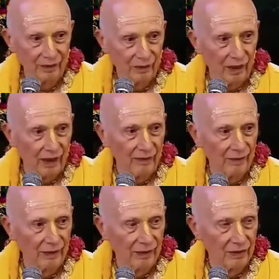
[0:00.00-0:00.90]
Why?
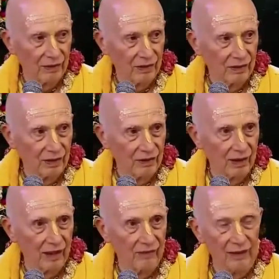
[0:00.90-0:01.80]
Because he says
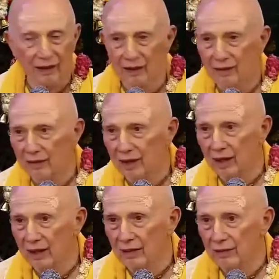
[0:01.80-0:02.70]
that everything,
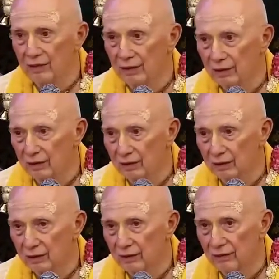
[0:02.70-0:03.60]
any
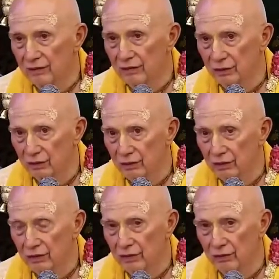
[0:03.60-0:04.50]
material
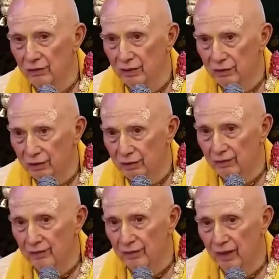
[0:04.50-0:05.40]
solution to a
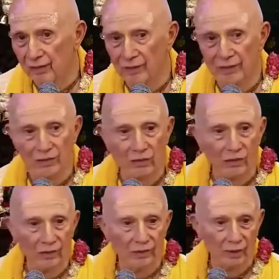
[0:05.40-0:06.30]
material problem is
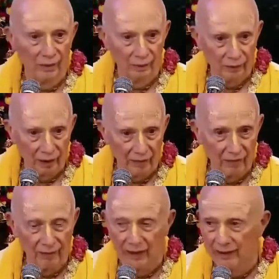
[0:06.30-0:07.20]
more pro
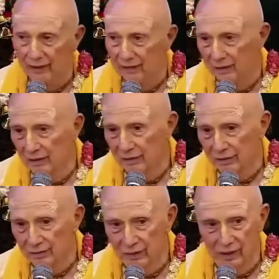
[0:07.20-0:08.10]
problematic than
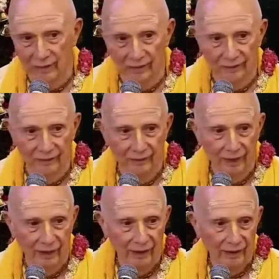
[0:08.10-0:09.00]
this problem.
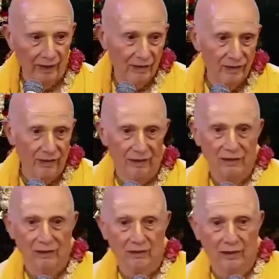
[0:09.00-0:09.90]
It just
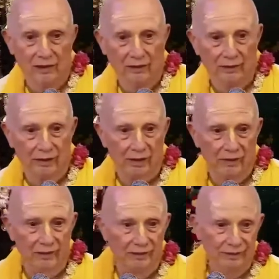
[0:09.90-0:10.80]
leads to another problem.